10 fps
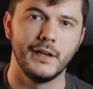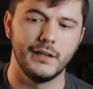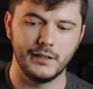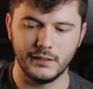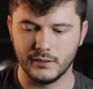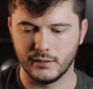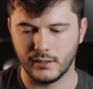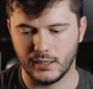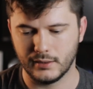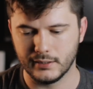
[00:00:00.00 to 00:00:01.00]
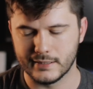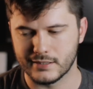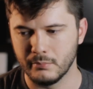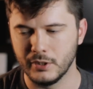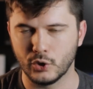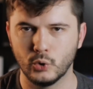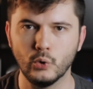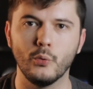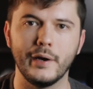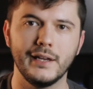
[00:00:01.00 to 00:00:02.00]
And I think that's going to be a
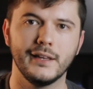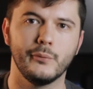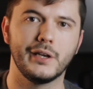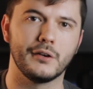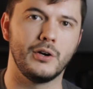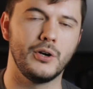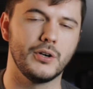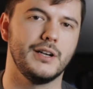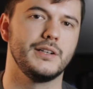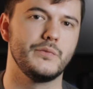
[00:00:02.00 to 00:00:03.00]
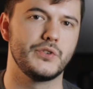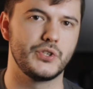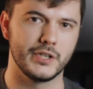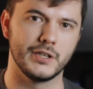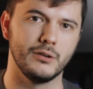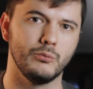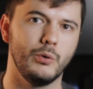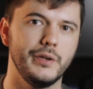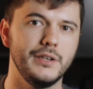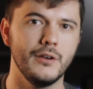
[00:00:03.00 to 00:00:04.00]
cool way that we can all kind of share what
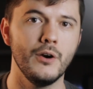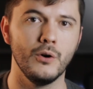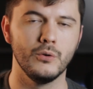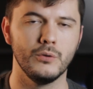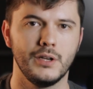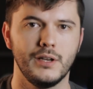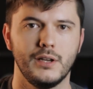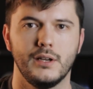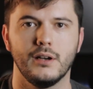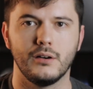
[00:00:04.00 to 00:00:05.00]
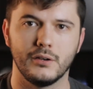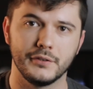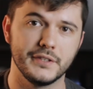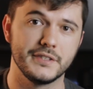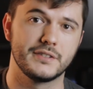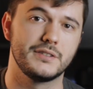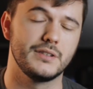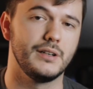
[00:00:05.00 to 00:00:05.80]
we know on this